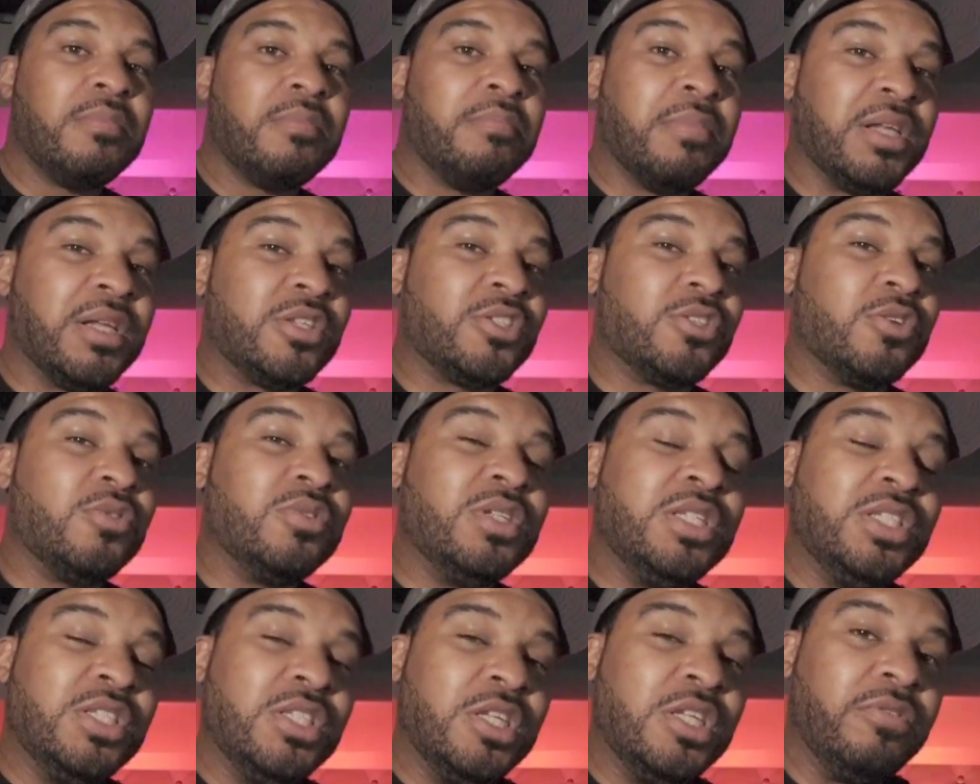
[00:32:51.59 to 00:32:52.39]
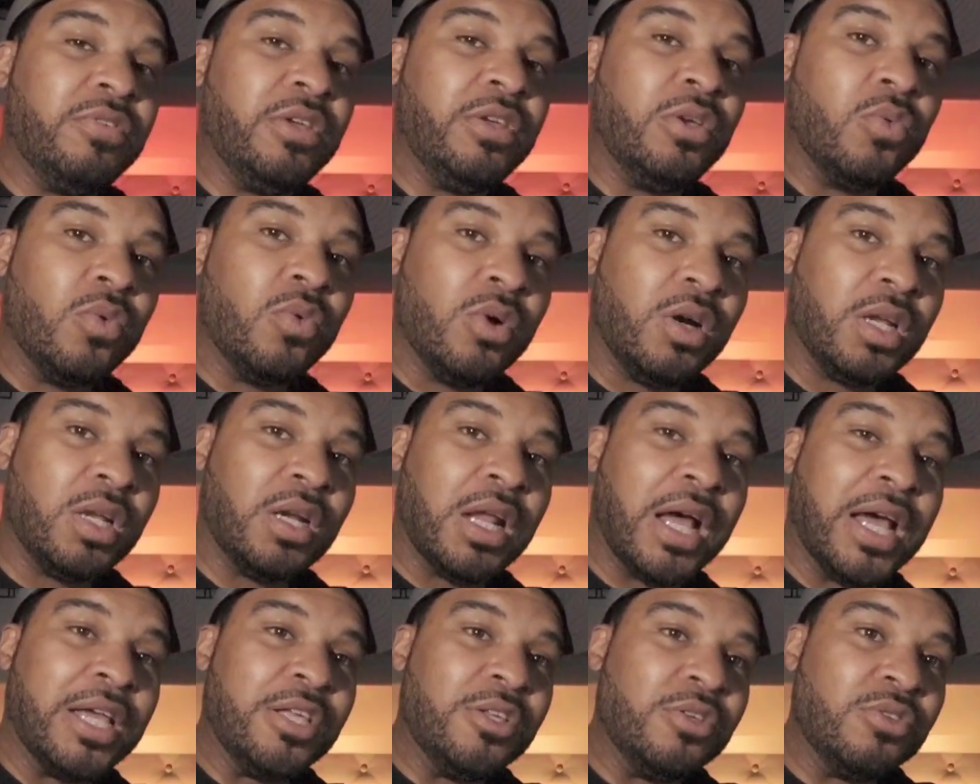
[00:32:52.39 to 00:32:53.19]
My Sony
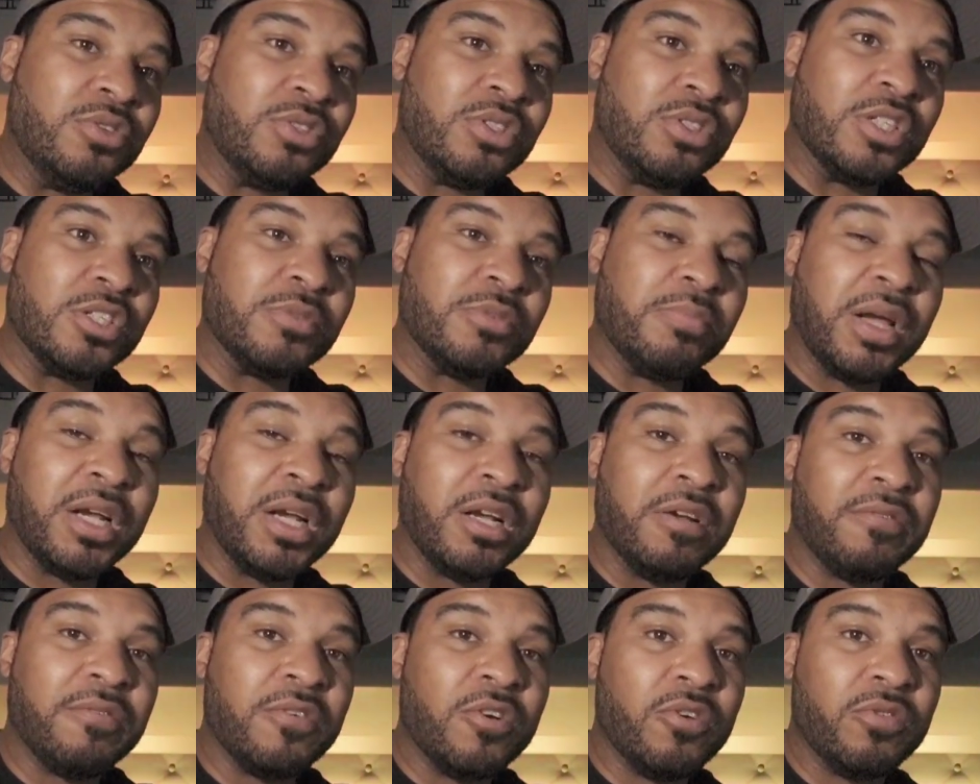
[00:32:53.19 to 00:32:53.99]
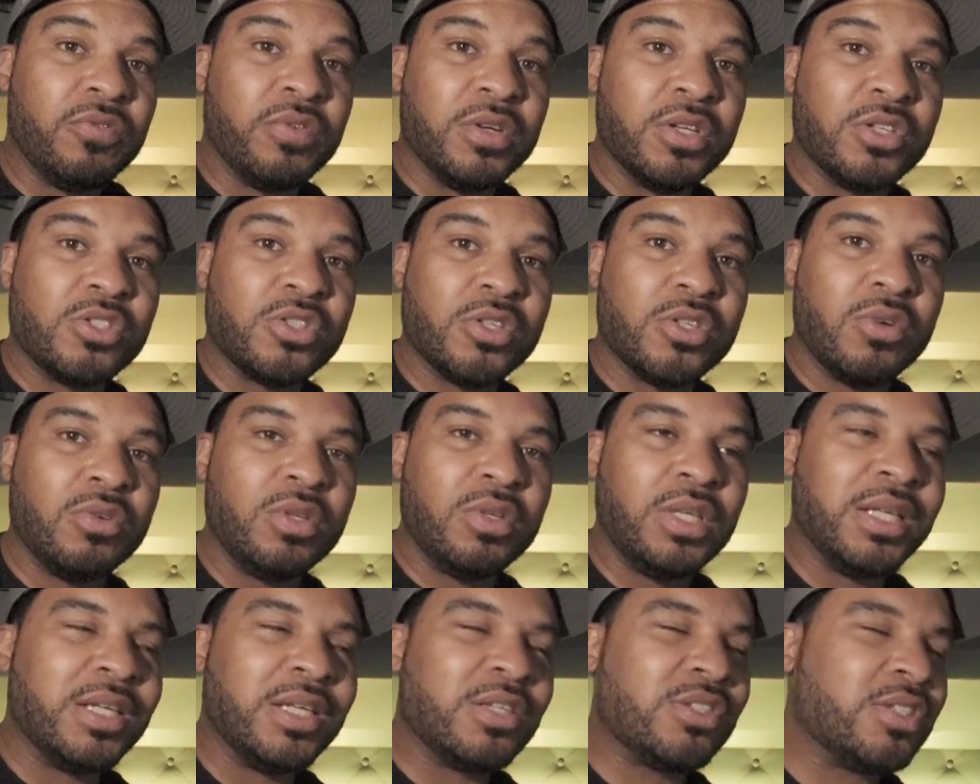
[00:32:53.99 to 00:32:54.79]
ZV-1, I use this microphone for the
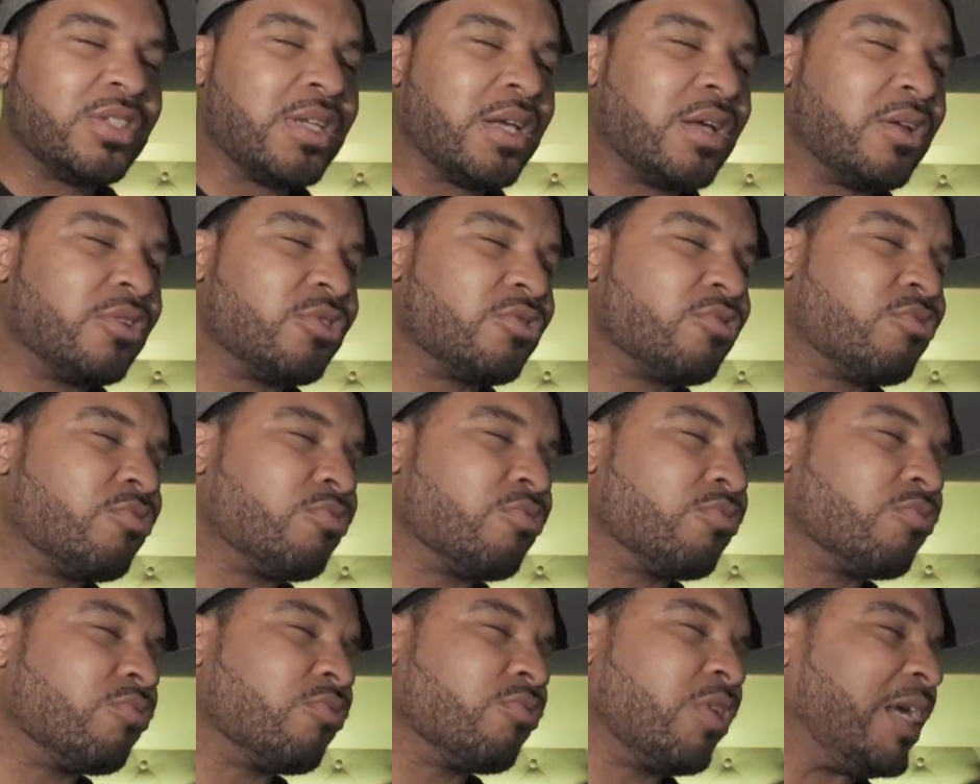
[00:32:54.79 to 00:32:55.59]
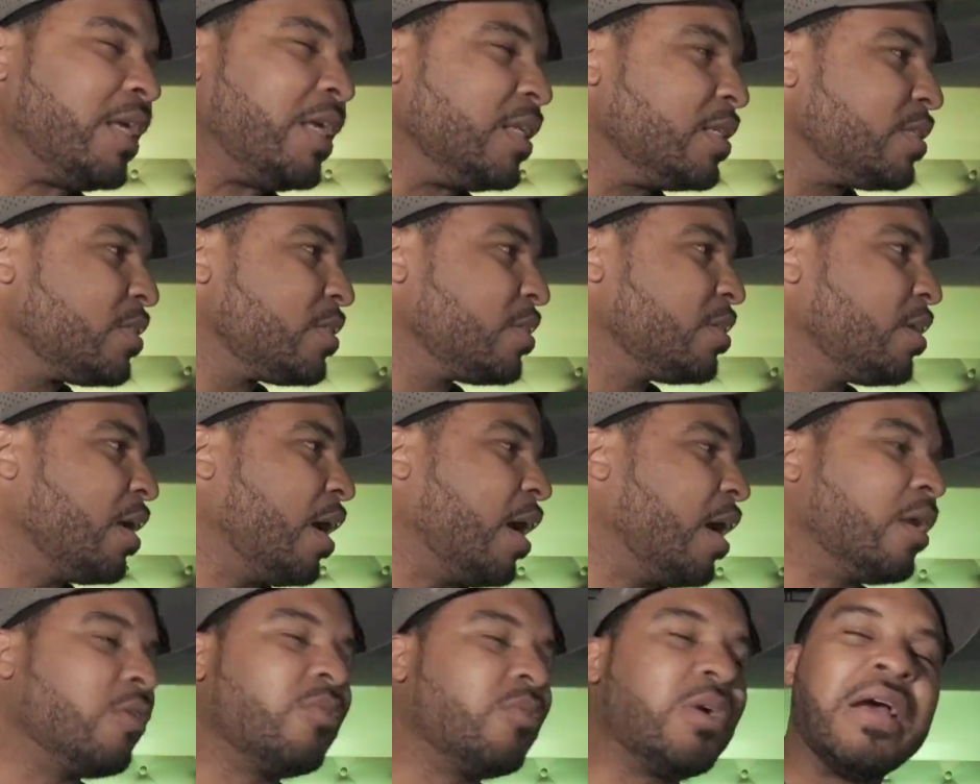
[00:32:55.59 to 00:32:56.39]
Sony. It sounds great.
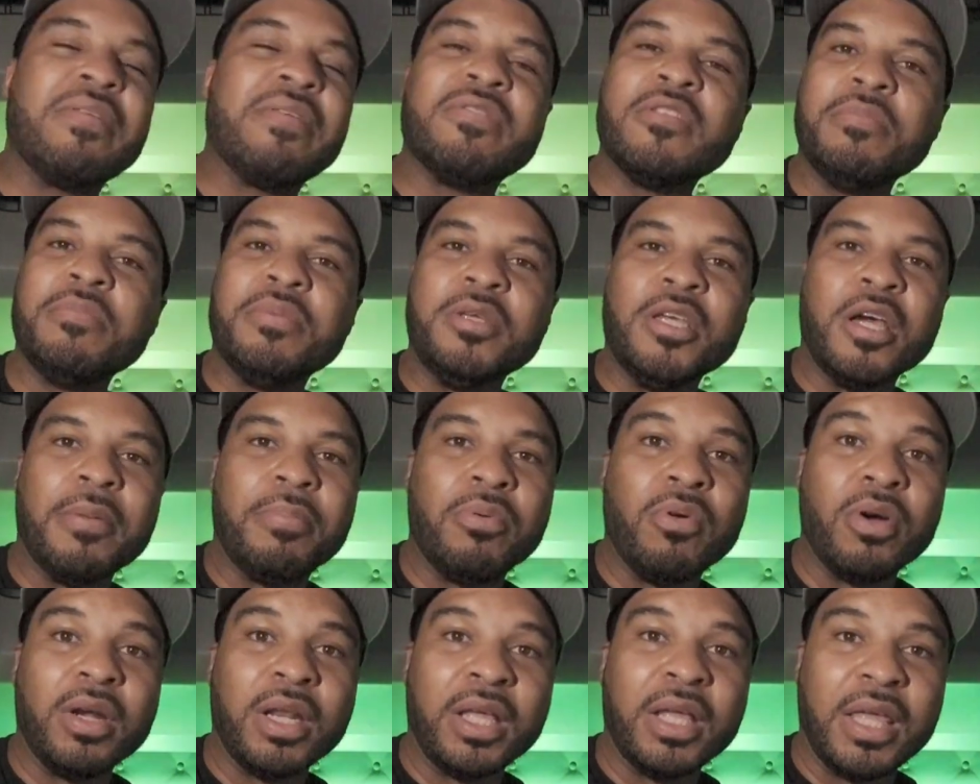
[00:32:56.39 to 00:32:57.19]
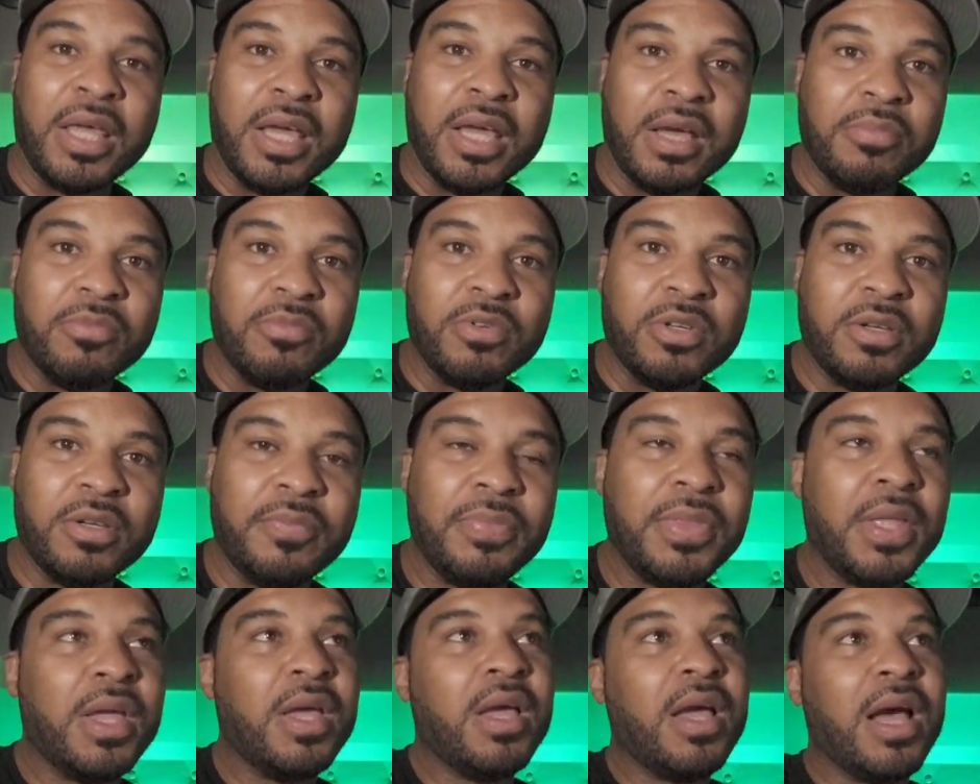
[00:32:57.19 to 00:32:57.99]
I don't have to be up on the camera.
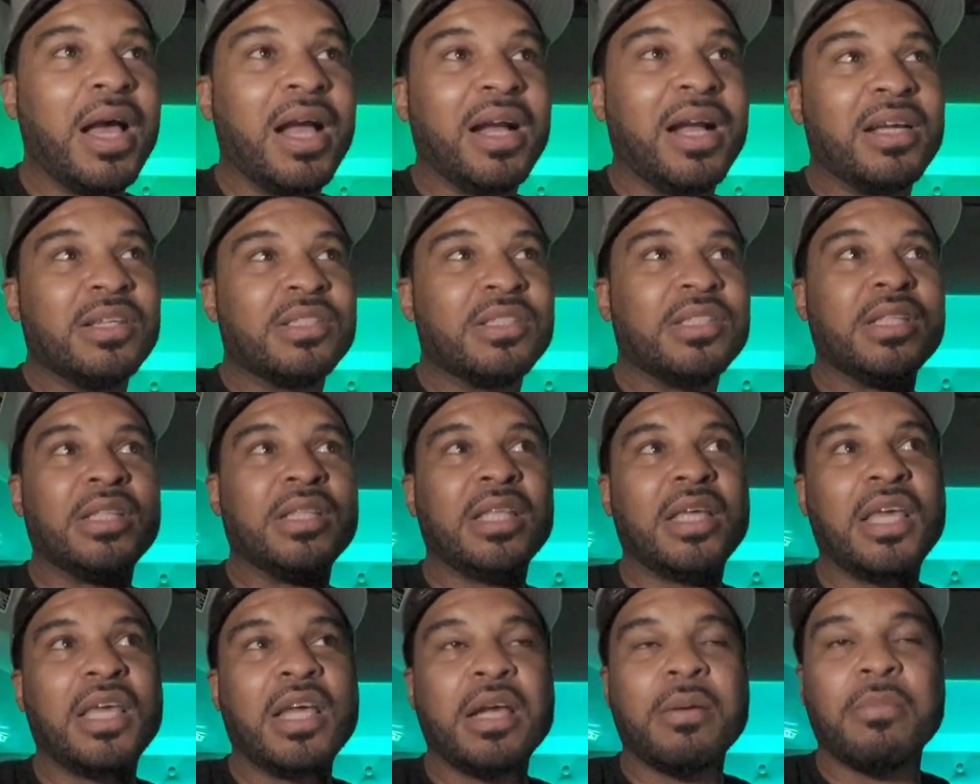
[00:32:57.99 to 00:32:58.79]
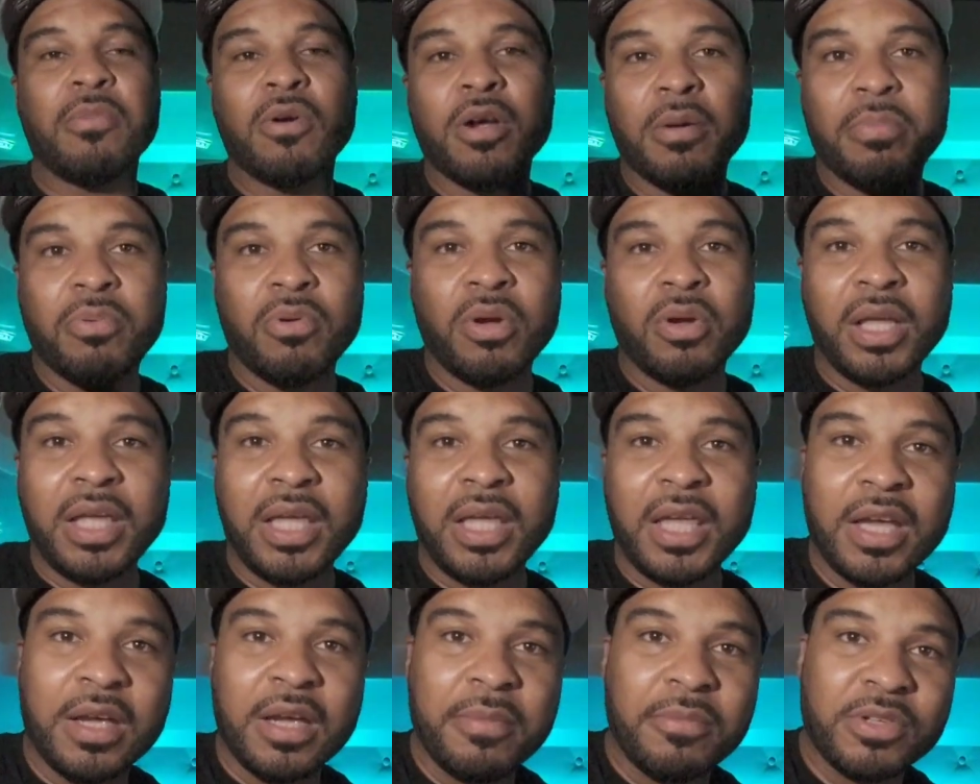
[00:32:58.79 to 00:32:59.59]
I can set the camera up on a
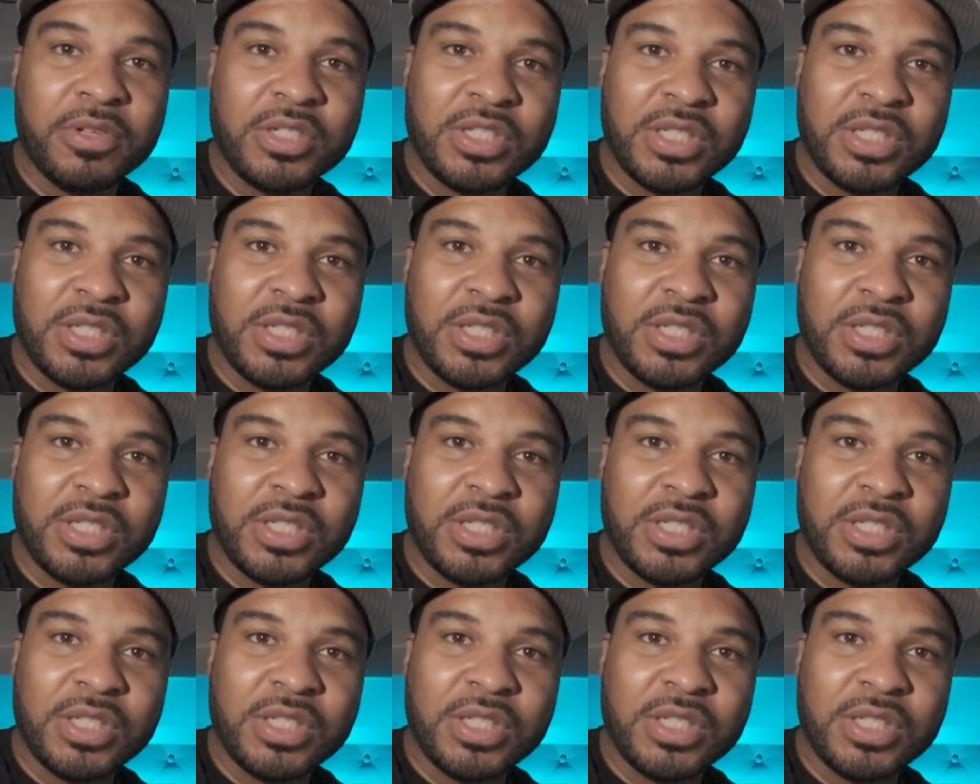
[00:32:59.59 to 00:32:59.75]
camera